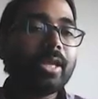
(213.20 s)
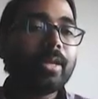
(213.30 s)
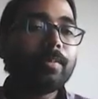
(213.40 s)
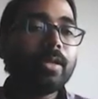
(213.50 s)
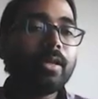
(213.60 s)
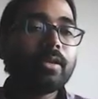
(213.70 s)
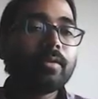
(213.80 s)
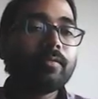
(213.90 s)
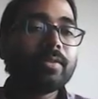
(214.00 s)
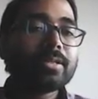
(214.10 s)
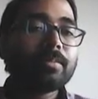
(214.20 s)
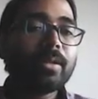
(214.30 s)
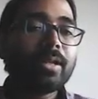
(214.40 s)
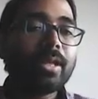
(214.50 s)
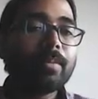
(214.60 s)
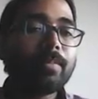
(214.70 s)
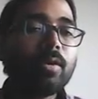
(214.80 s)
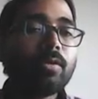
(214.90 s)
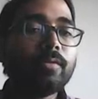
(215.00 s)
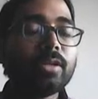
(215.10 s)
AB, with the symbol AB,
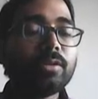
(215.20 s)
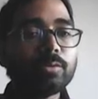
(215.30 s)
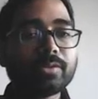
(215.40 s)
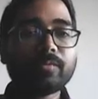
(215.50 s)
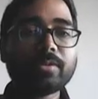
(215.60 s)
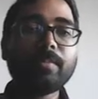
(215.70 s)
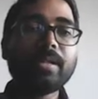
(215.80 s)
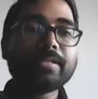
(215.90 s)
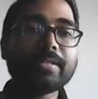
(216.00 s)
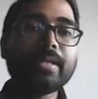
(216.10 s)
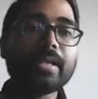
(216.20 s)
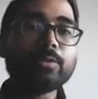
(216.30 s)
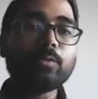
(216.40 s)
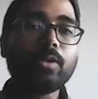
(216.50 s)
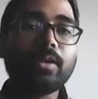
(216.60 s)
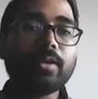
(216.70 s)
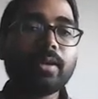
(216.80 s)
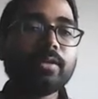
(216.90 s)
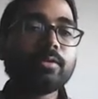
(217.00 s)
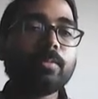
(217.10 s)
or we can use symbol C as well.
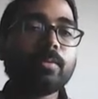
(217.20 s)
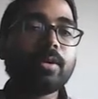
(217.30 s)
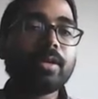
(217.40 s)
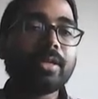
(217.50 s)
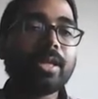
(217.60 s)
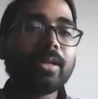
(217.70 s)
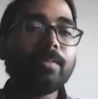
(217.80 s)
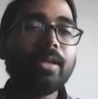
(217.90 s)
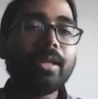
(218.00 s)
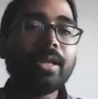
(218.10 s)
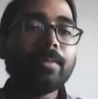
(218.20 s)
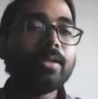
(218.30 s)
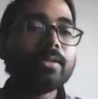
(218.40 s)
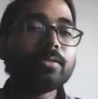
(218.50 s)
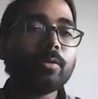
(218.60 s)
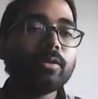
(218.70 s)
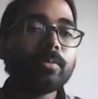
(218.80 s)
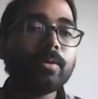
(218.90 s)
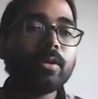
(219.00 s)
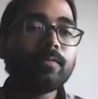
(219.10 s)
Okay. So product AB is going
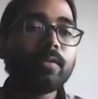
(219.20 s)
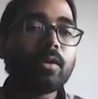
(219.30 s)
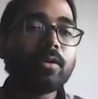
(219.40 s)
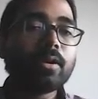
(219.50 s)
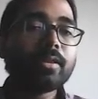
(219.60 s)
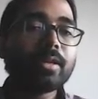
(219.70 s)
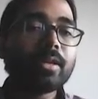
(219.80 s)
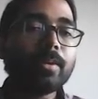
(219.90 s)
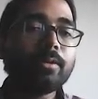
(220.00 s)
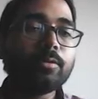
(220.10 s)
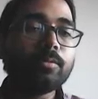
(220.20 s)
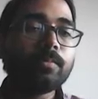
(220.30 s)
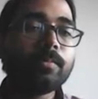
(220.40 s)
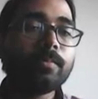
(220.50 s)
to be of the order 3 by 2.